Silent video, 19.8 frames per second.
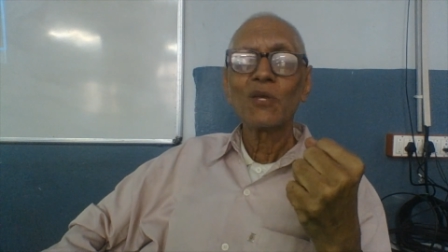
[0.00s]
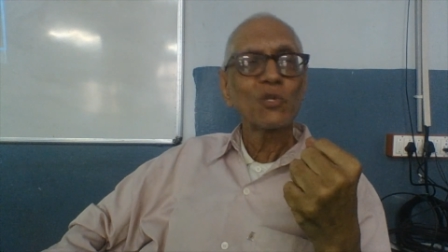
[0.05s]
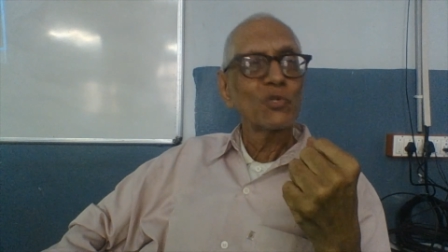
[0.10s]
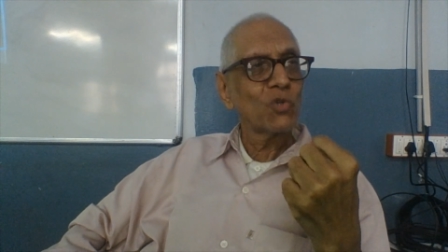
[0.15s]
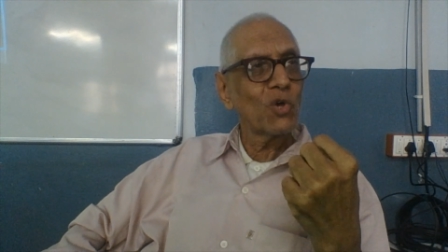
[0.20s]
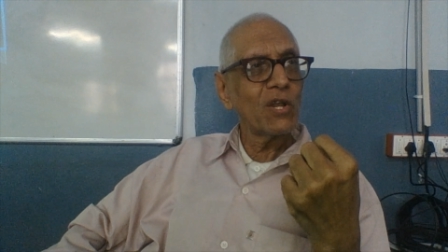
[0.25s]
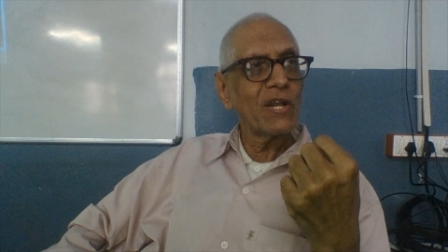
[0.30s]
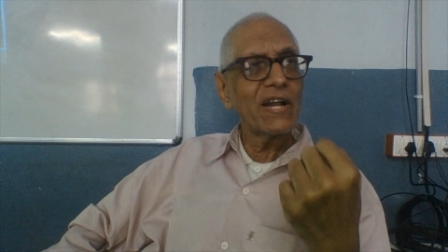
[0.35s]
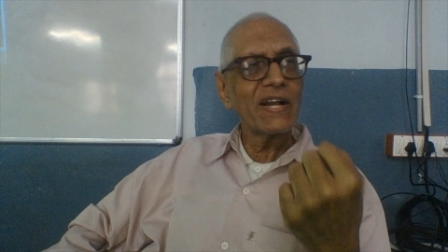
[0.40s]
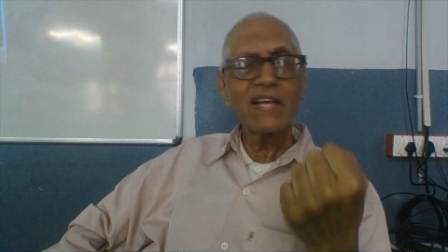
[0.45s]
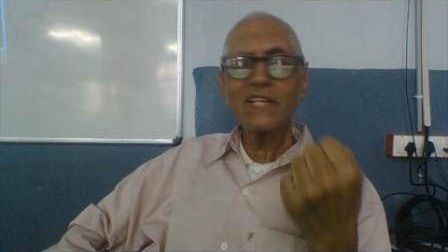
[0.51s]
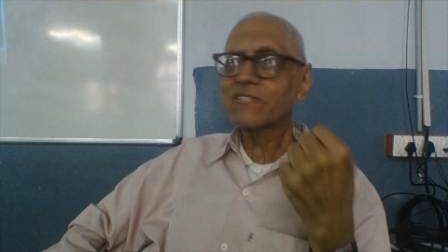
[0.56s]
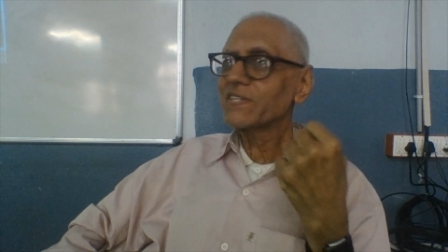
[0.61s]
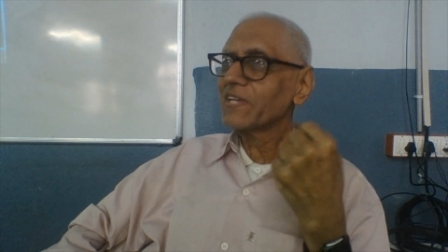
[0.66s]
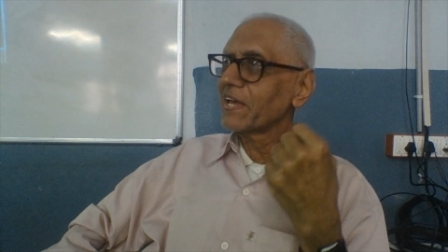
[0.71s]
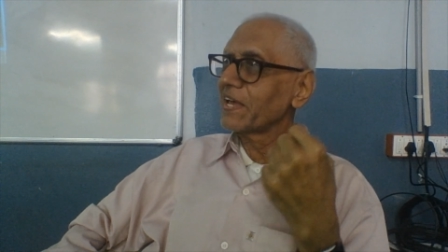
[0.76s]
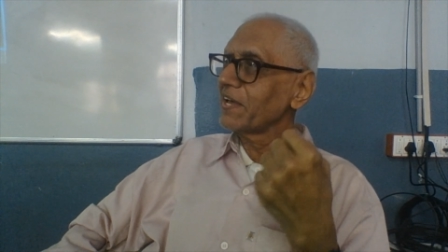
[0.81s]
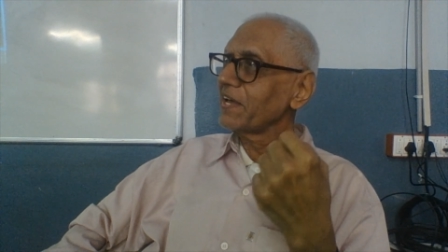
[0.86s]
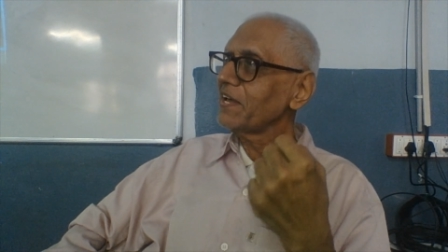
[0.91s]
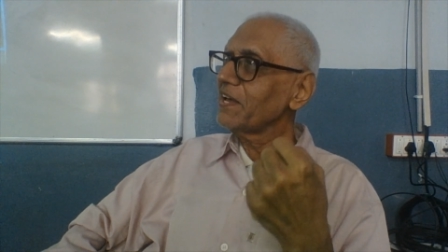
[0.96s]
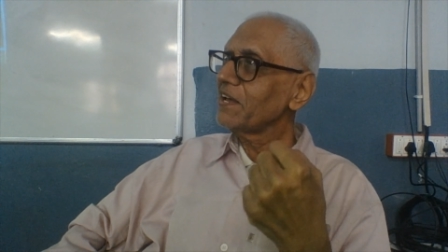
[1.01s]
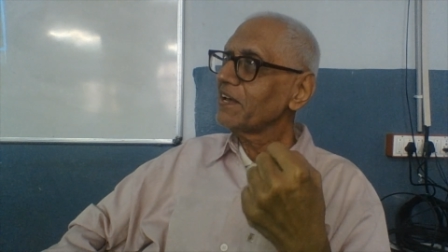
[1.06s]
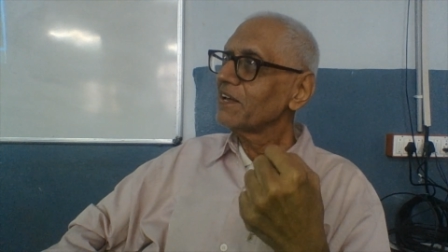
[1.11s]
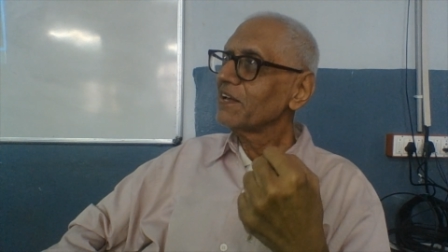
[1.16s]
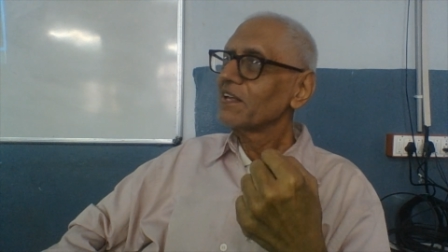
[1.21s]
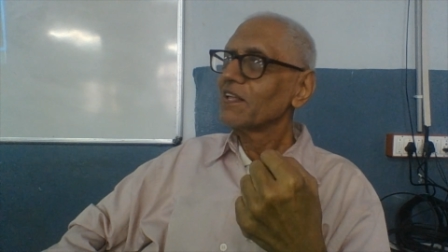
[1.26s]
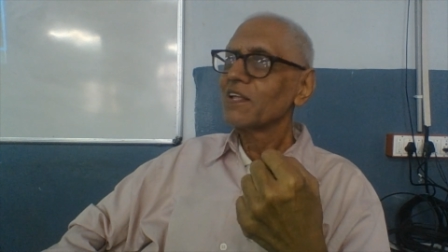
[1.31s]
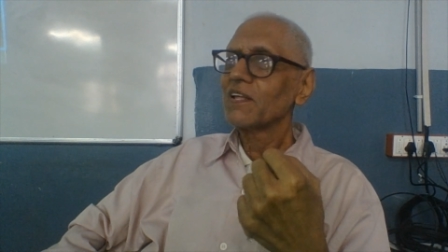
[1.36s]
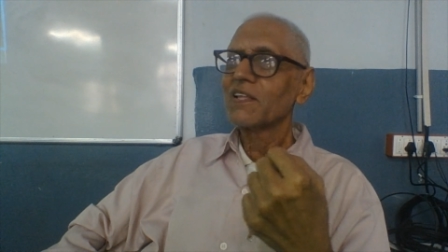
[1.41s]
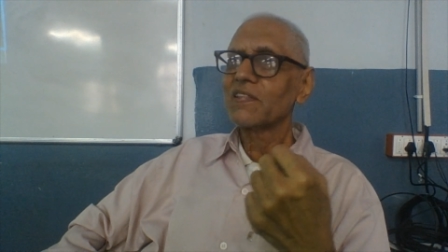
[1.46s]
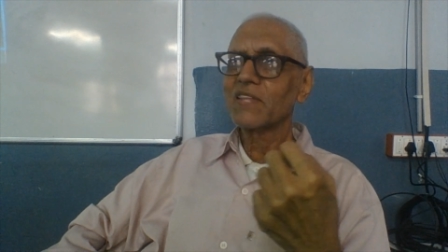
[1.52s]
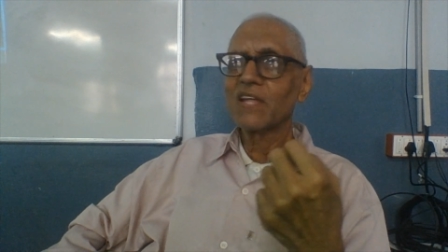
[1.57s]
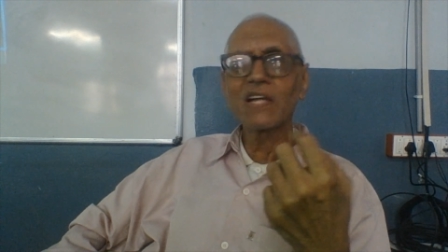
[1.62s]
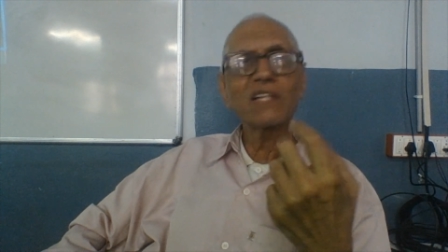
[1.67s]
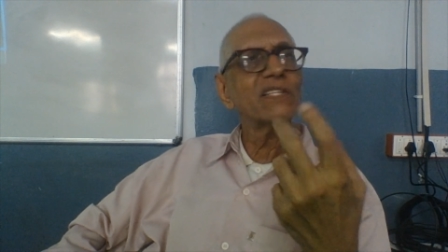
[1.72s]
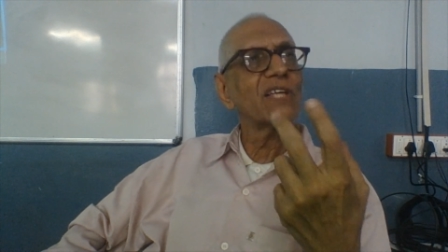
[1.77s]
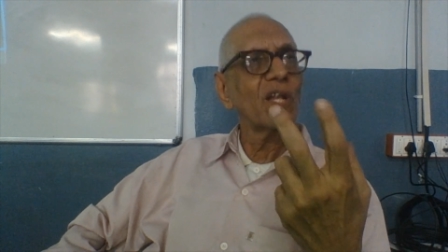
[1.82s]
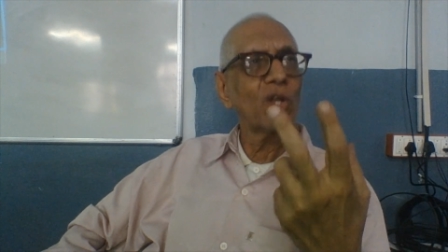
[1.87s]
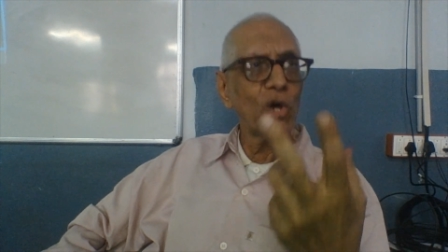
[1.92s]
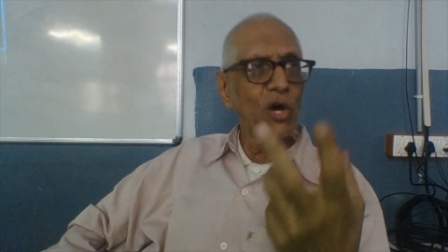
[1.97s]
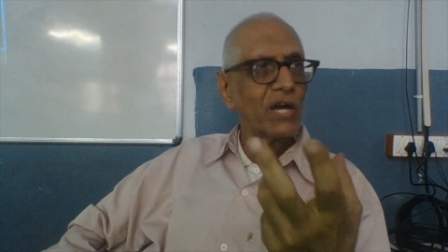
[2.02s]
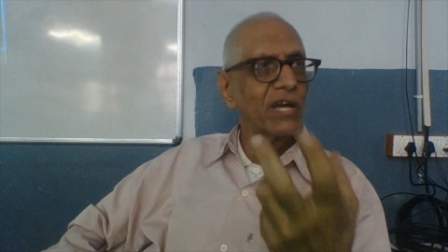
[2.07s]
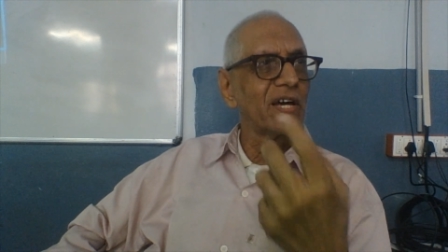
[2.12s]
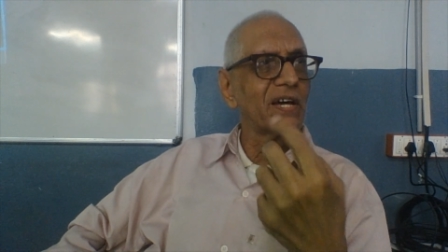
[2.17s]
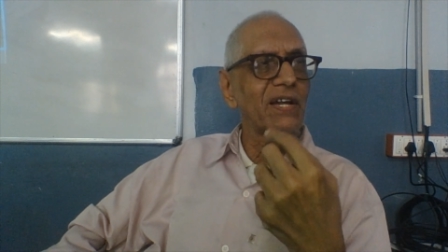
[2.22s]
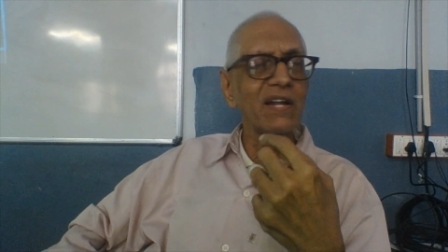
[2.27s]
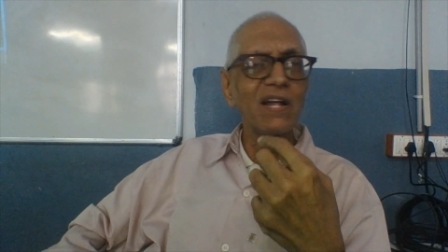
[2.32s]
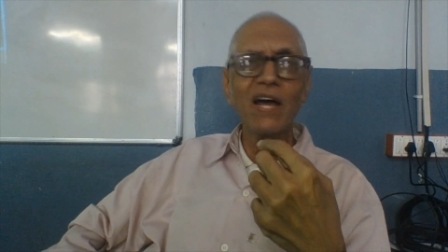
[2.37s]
So let us say there is a lawyer